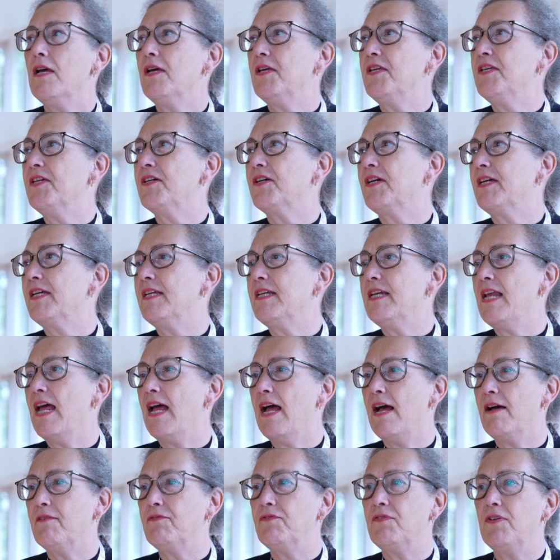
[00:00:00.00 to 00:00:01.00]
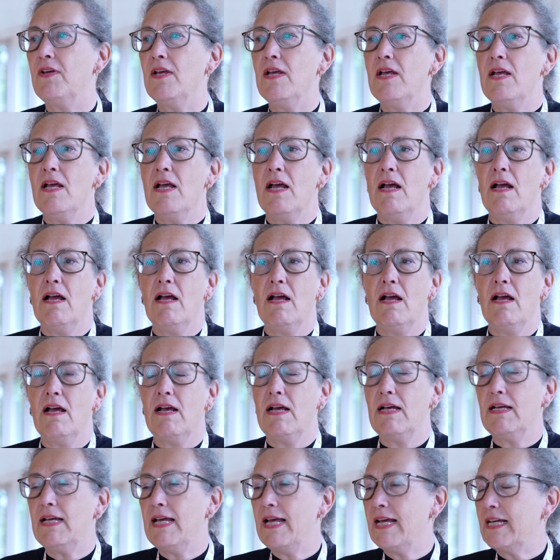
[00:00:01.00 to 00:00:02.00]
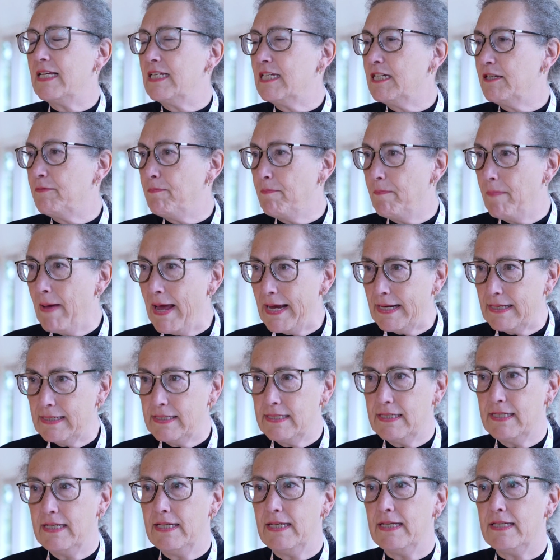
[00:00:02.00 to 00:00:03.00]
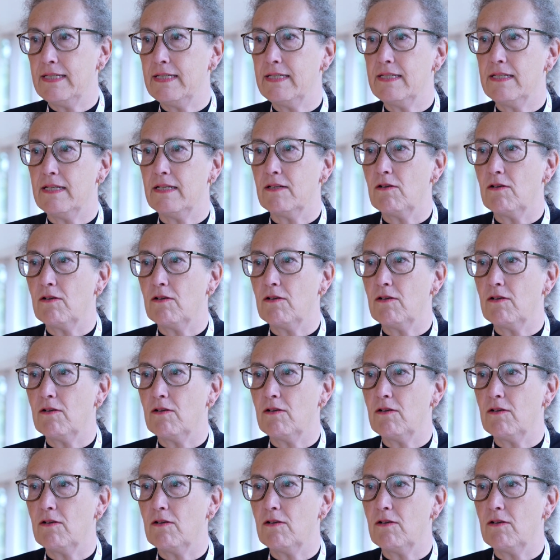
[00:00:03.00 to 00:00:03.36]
You can have expected